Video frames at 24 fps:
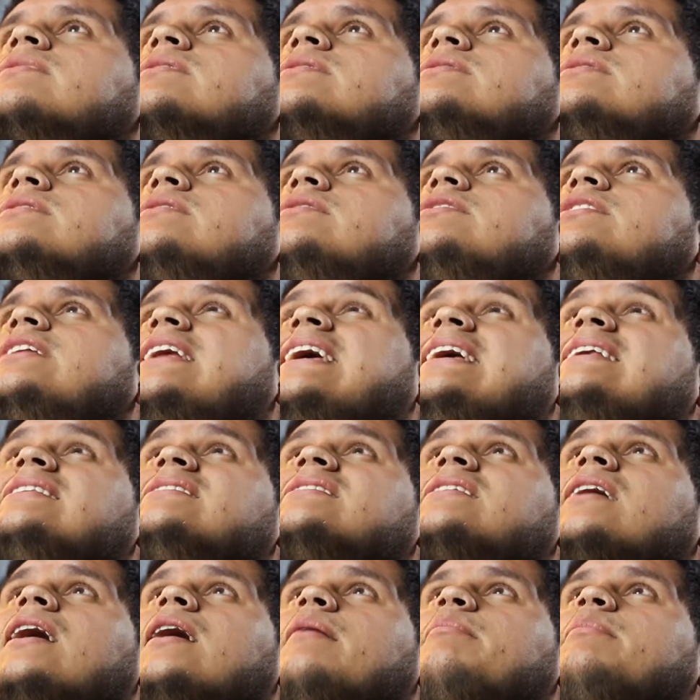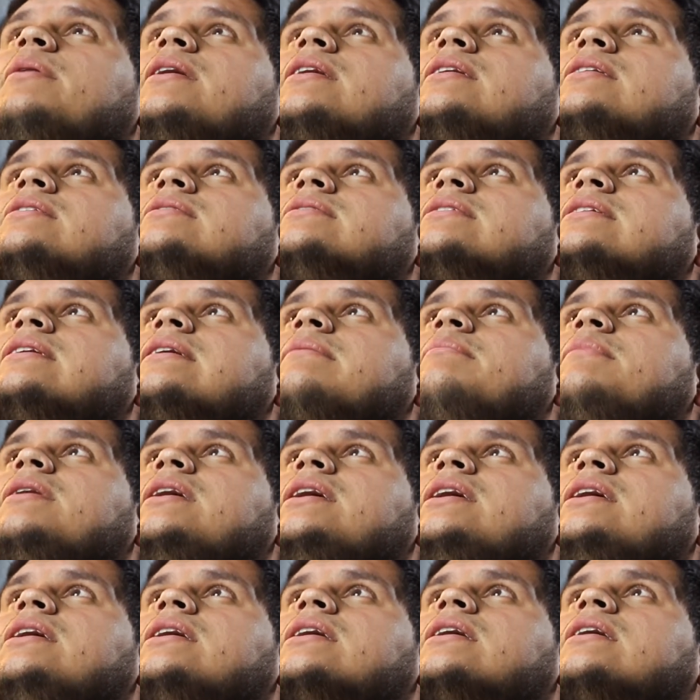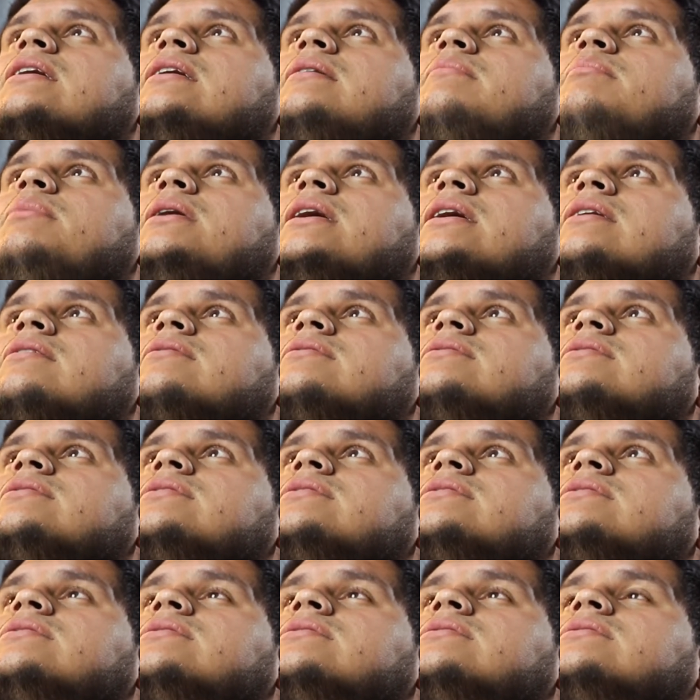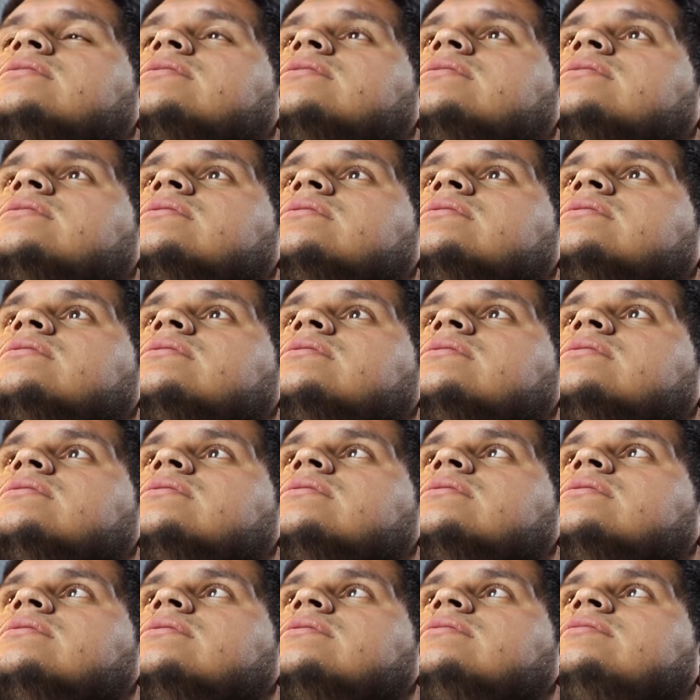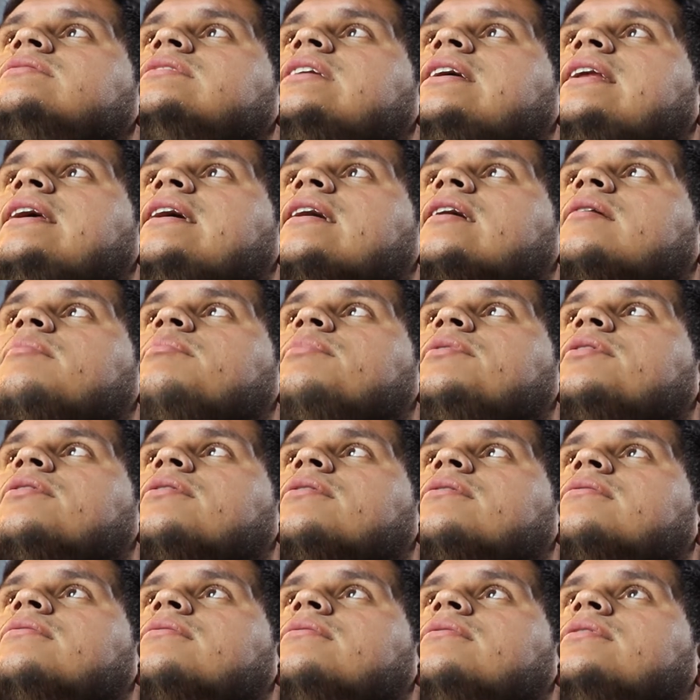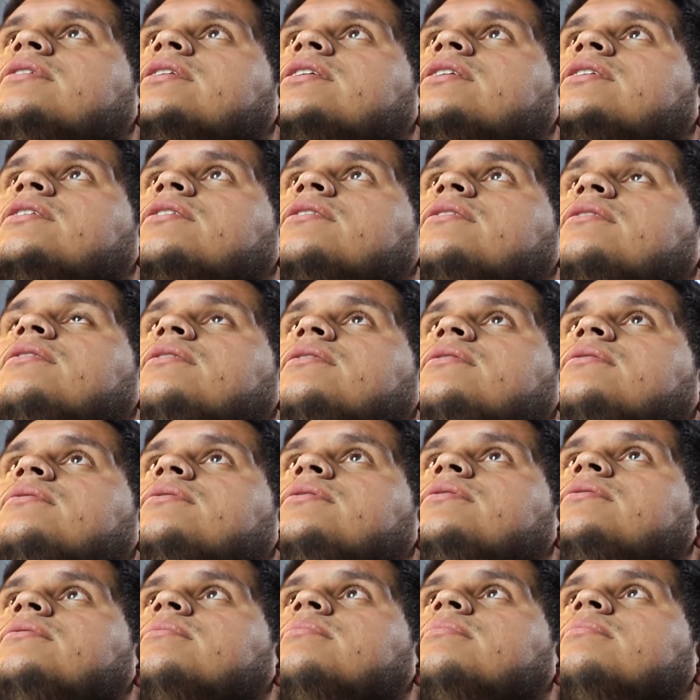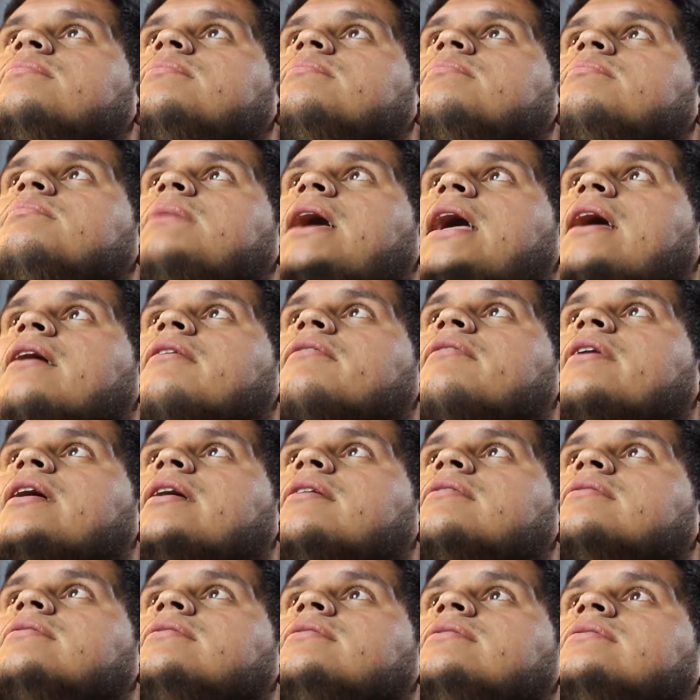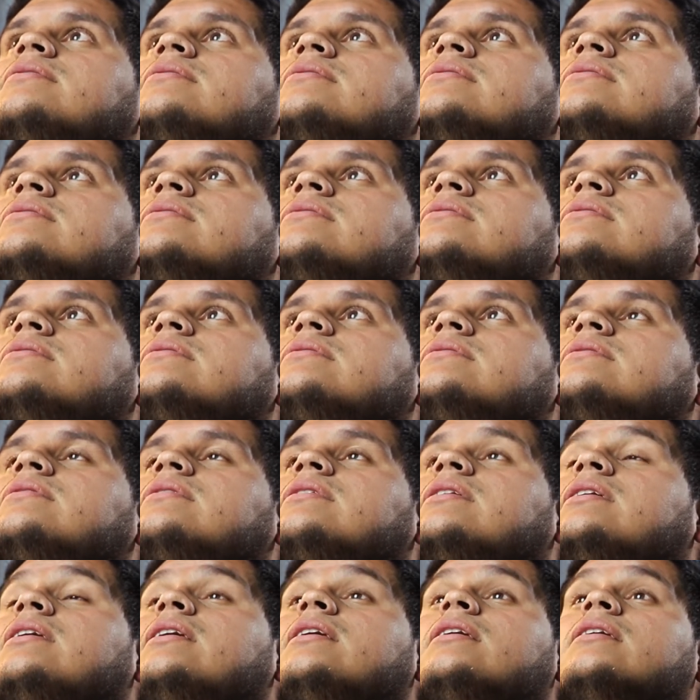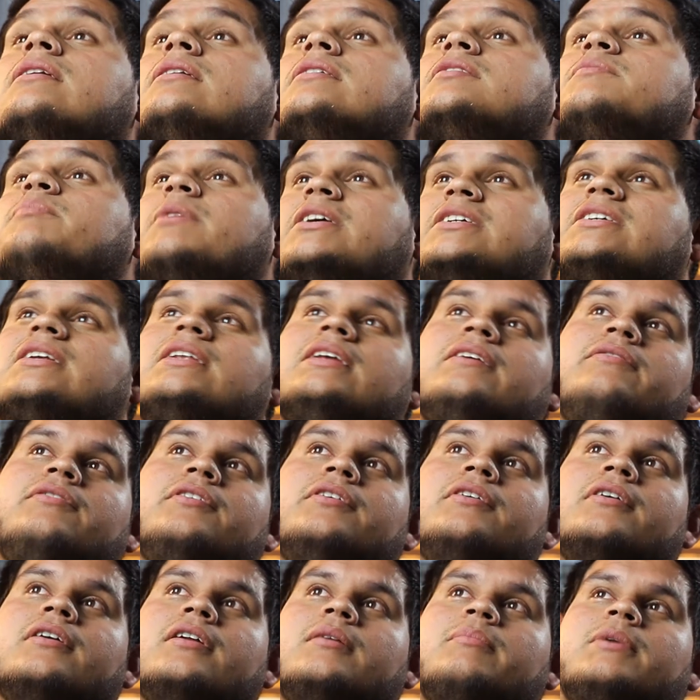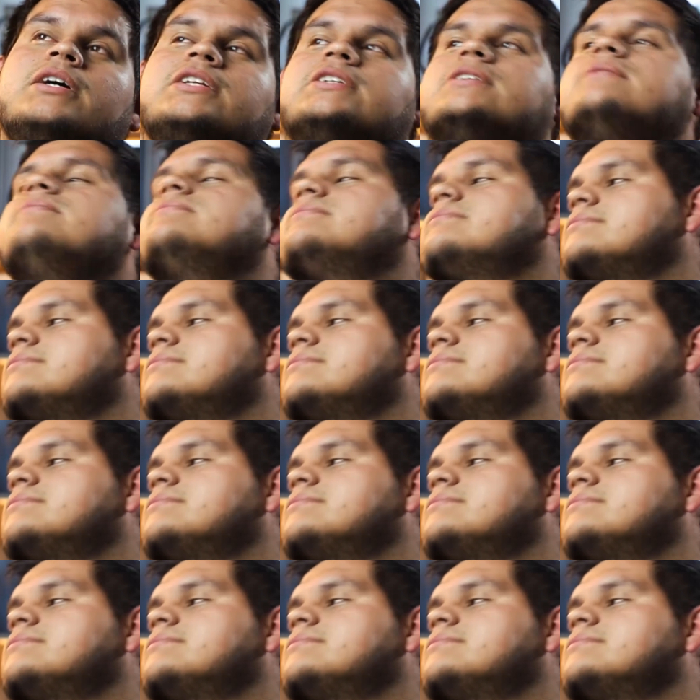So today's topic is going to be about setting up your own YouTube background, especially if you're on a budget.